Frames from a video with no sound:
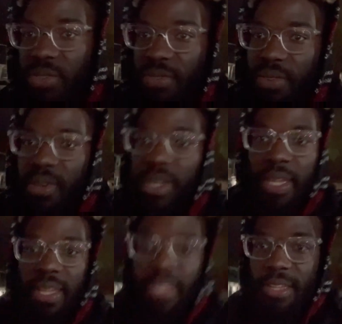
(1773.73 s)
for
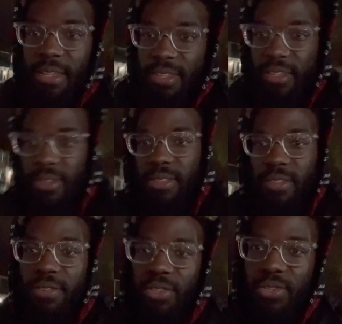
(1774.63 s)
the
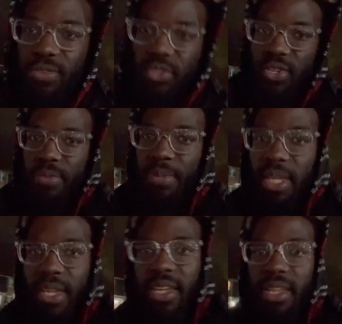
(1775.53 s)
future version of
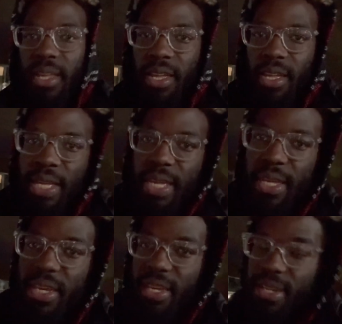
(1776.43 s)
me
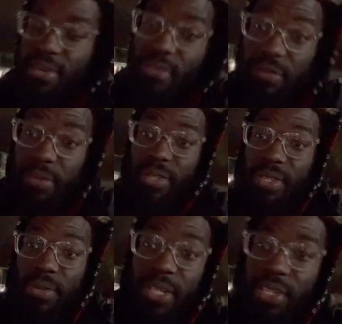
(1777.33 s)
and whoever wants
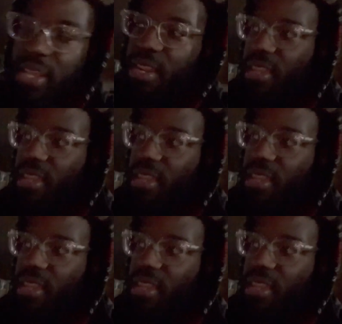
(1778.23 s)
to watch it